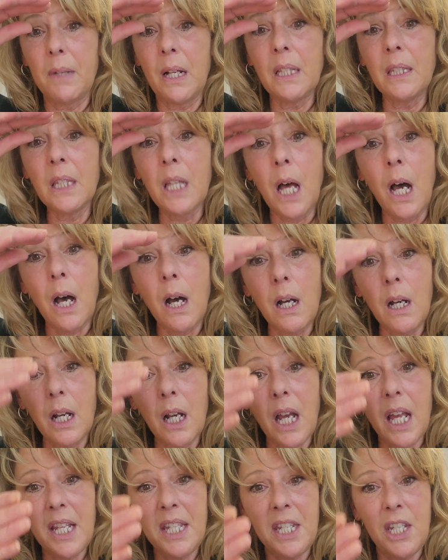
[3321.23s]

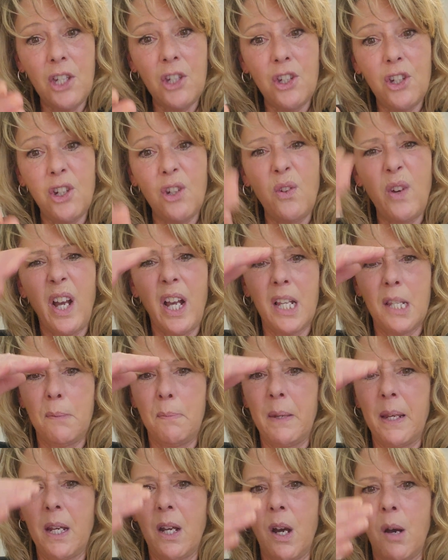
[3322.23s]
lung tissue has
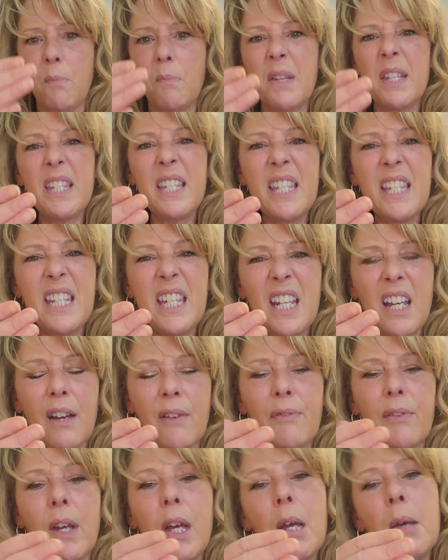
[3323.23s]
become
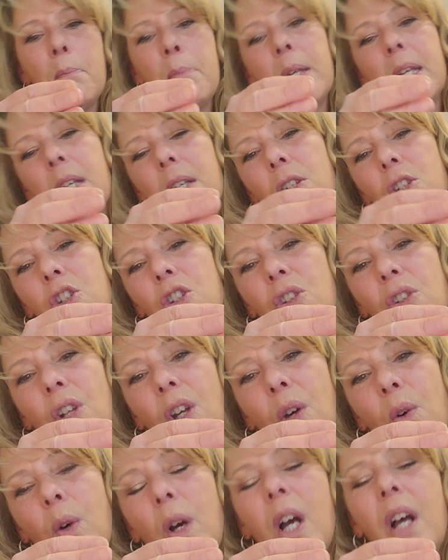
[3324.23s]
stiff. Because,
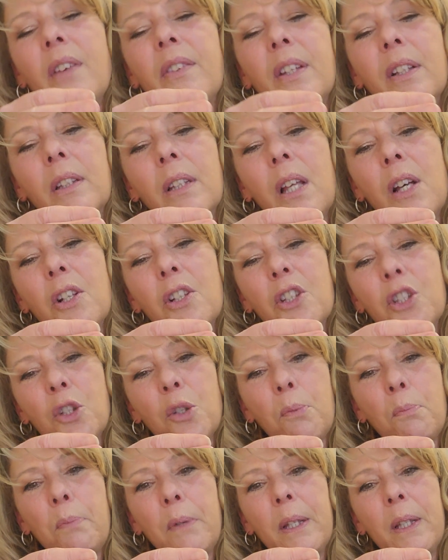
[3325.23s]
the lungs
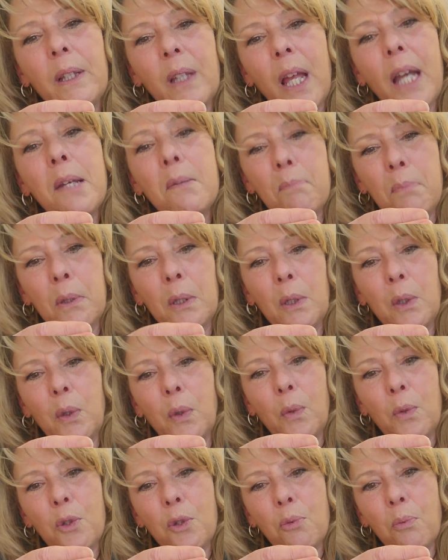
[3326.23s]
should be like
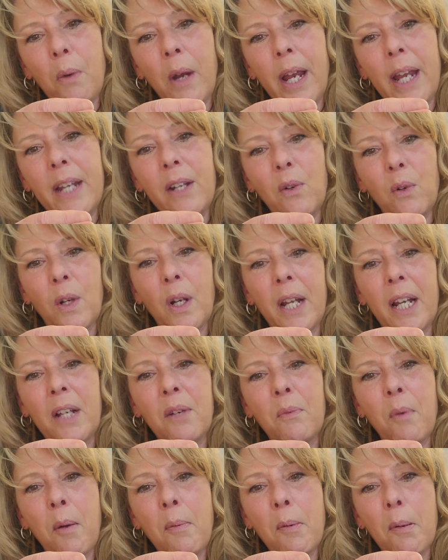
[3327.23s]
balloons, right? Or like
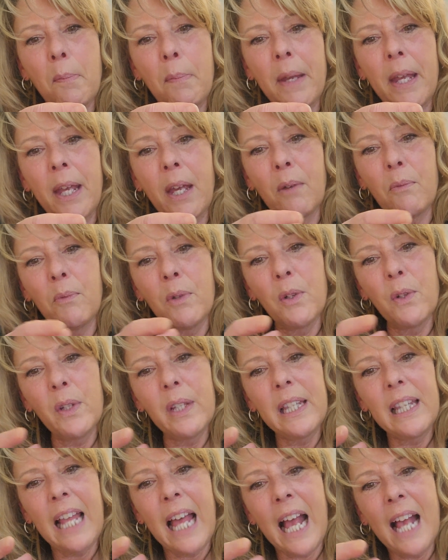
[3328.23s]
a rubber band, real
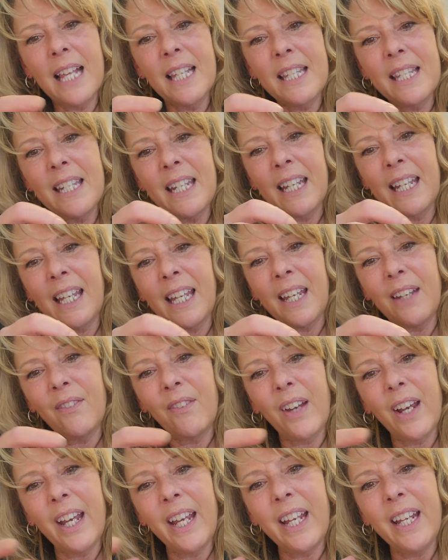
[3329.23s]
elasticy,
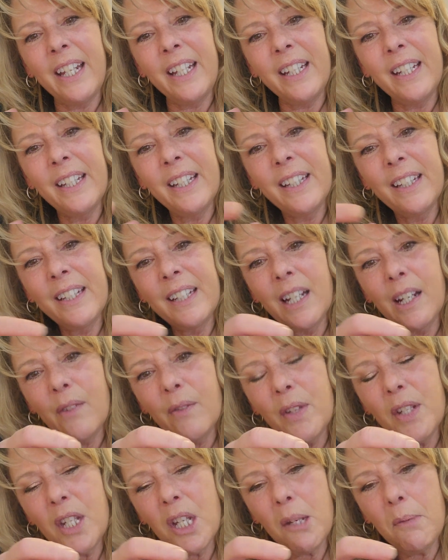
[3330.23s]
right?
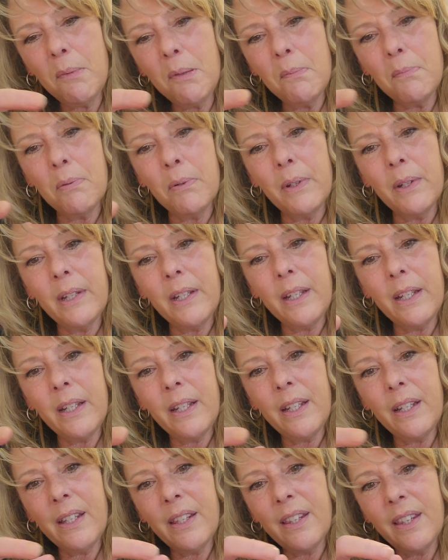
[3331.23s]
Every time you
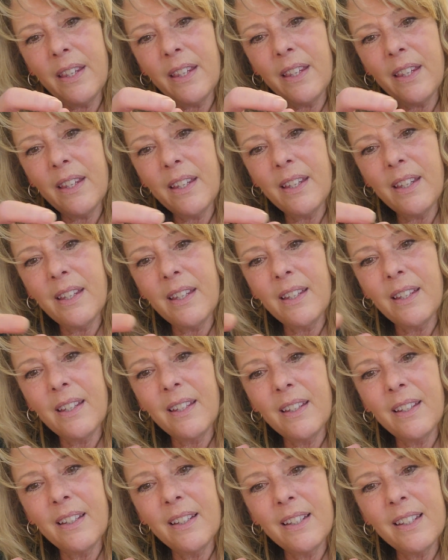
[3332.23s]
breathe,
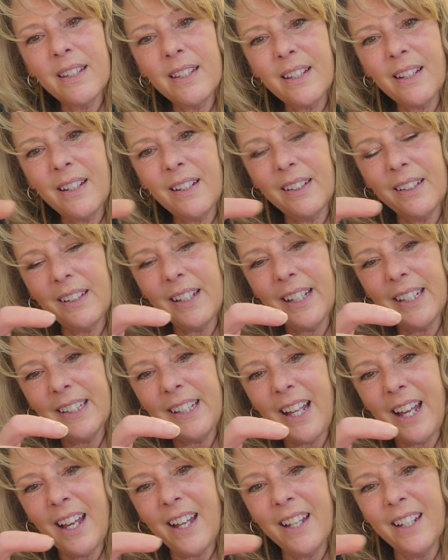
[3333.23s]
it's kind of like
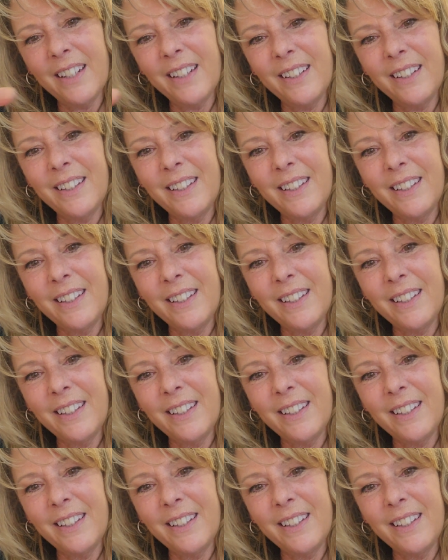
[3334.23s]
that.